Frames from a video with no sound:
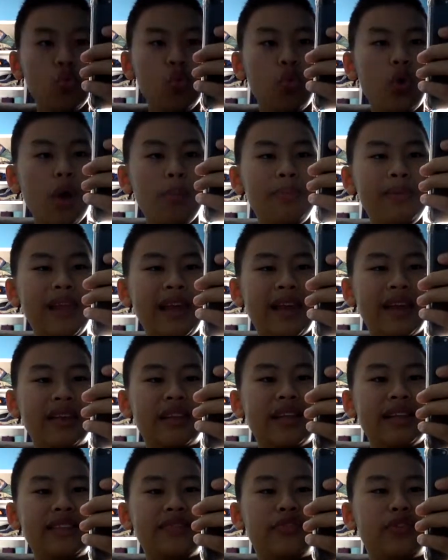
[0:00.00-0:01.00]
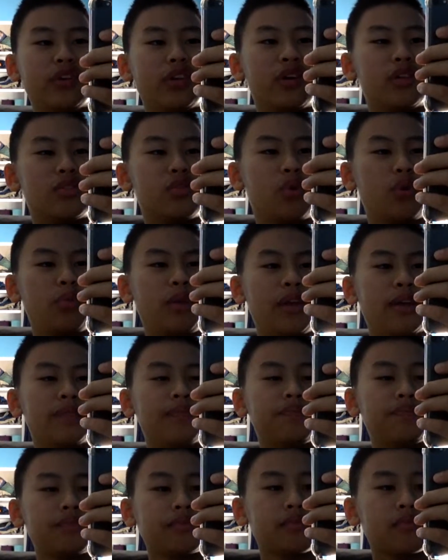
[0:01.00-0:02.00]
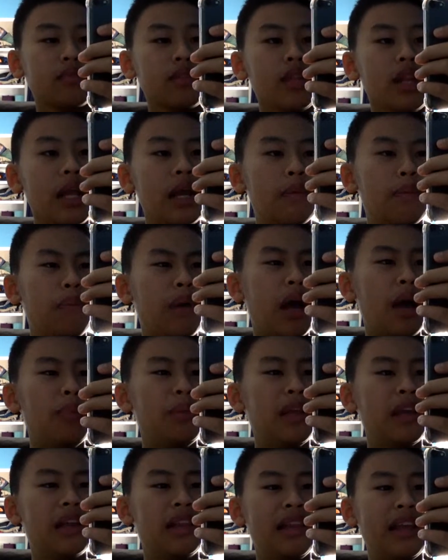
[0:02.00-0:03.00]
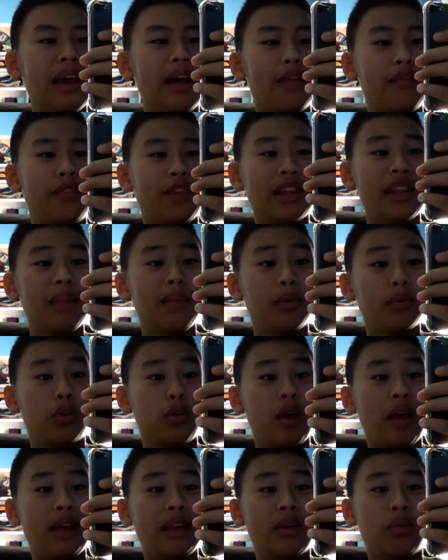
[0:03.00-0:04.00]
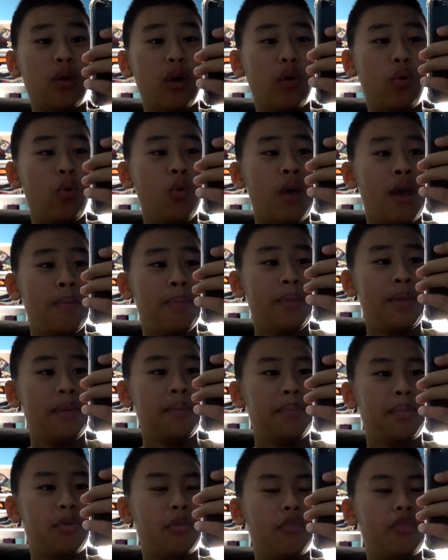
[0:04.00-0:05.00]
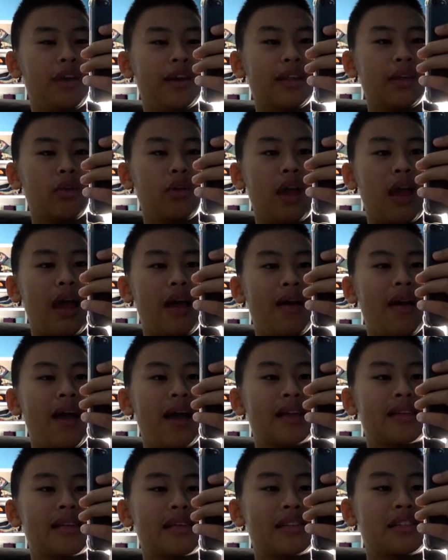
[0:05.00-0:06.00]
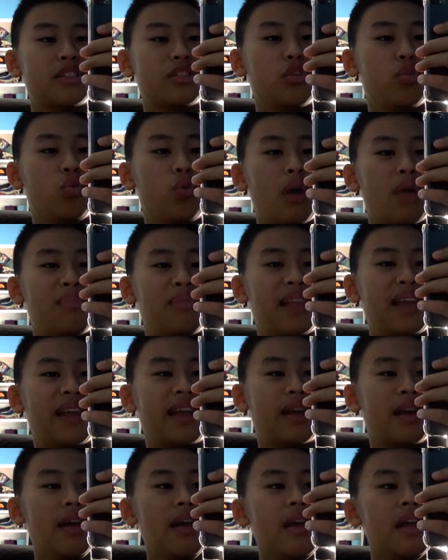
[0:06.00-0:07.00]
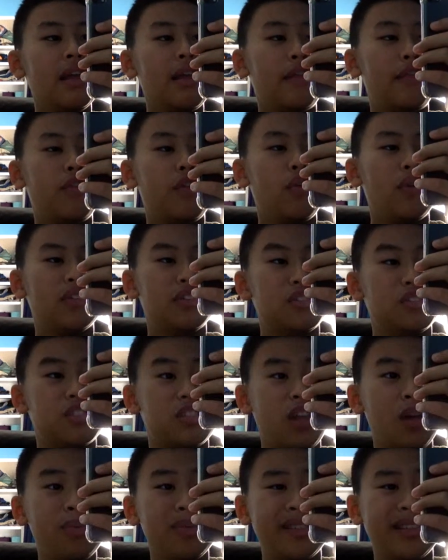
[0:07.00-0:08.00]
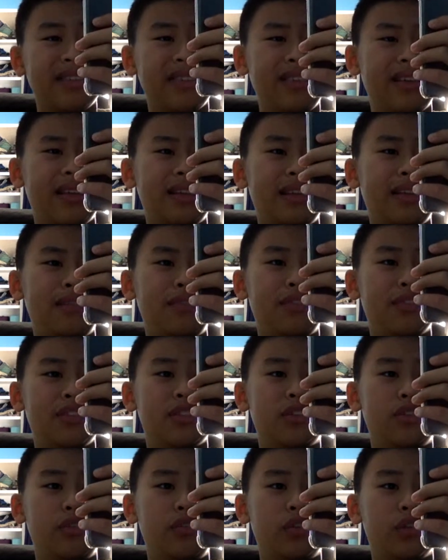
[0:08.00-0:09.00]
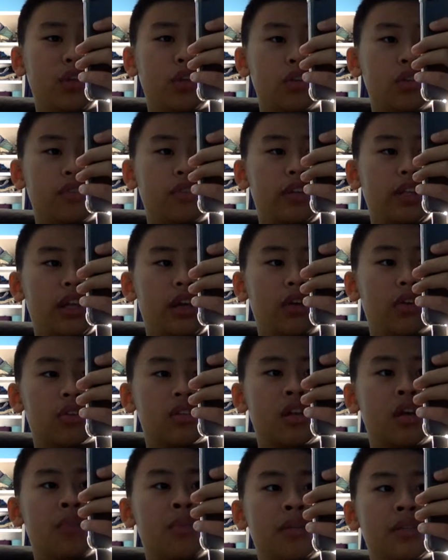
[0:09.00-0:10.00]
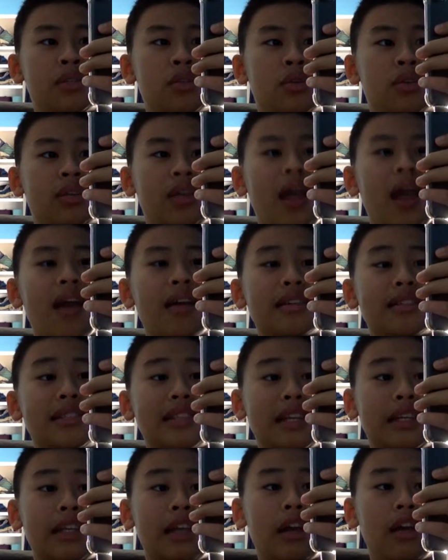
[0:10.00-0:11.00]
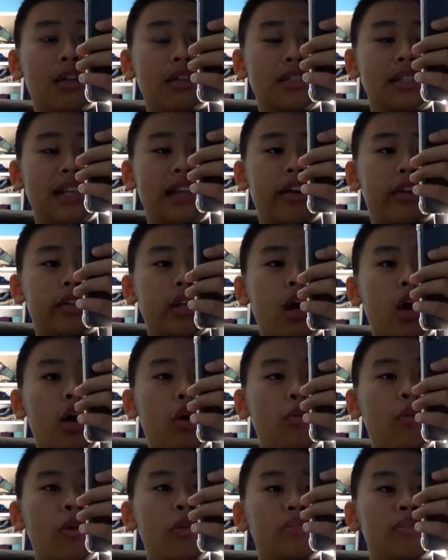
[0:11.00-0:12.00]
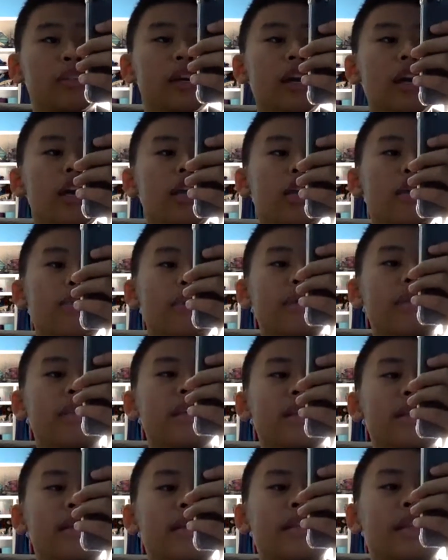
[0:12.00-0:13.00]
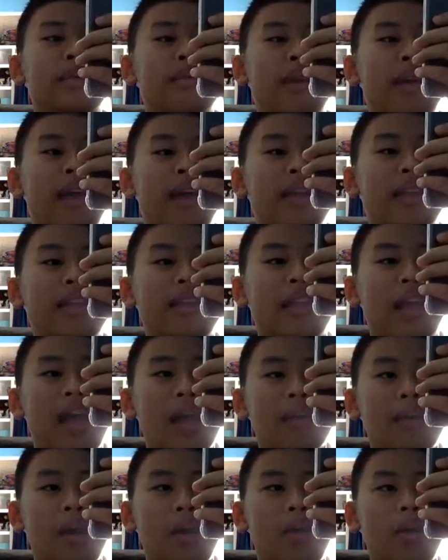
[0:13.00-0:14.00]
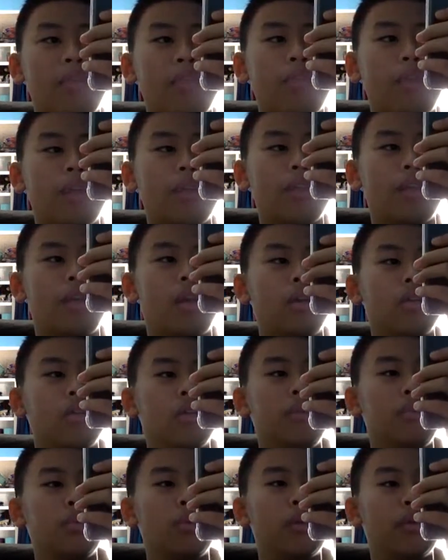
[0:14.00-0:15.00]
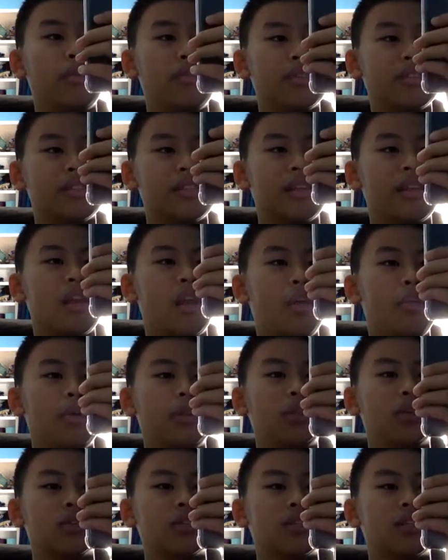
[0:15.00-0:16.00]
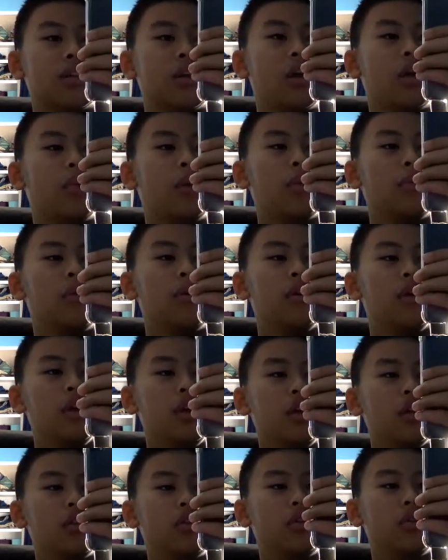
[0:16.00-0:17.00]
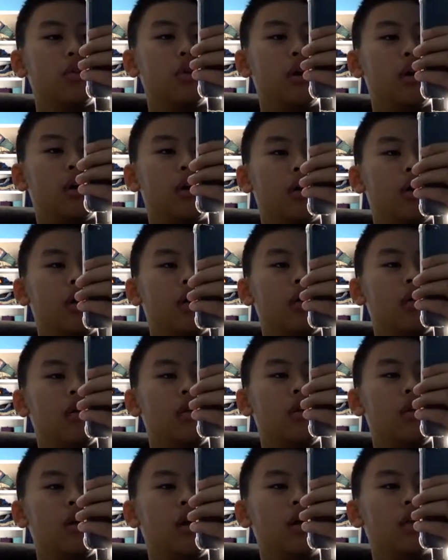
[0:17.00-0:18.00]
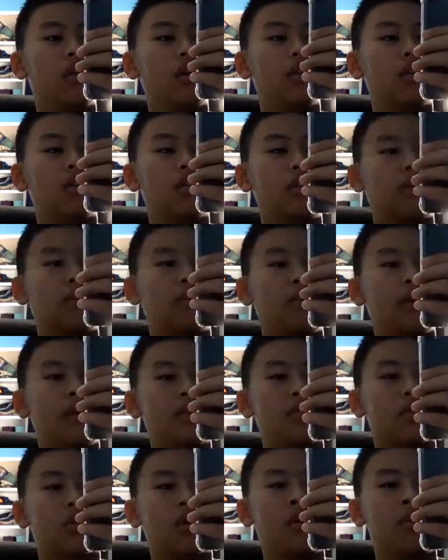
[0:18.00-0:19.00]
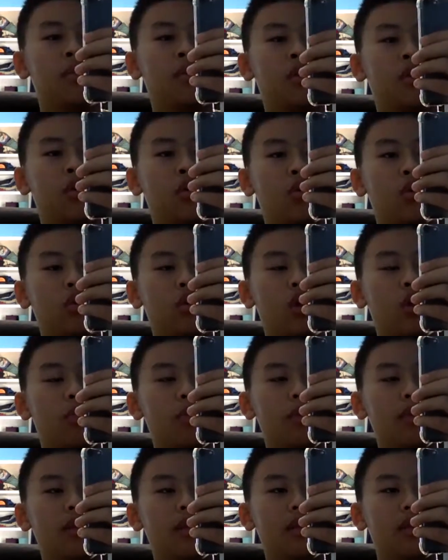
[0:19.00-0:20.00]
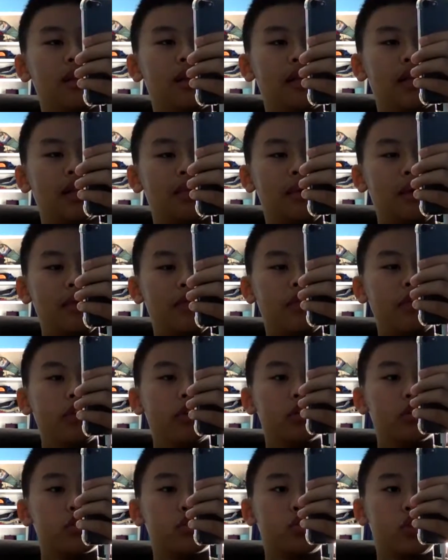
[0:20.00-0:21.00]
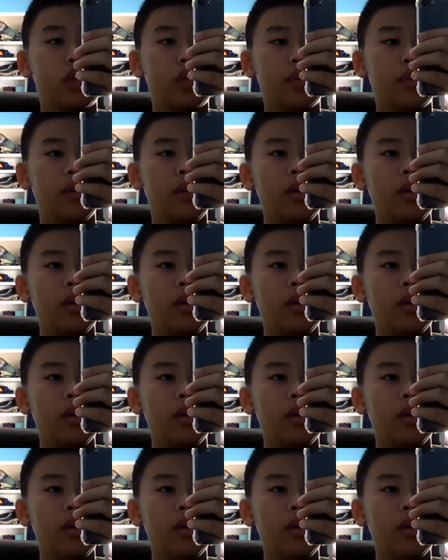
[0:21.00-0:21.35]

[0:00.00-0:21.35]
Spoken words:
web link, these photos will be publicly available to anyone who have been provided or have access to web link. If you want to stop sharing individual photos, videos, comments, or entire shared albums, you may delete them at any time. However, any content previously copied to share album to another device or computer will not be deleted. My photo stream.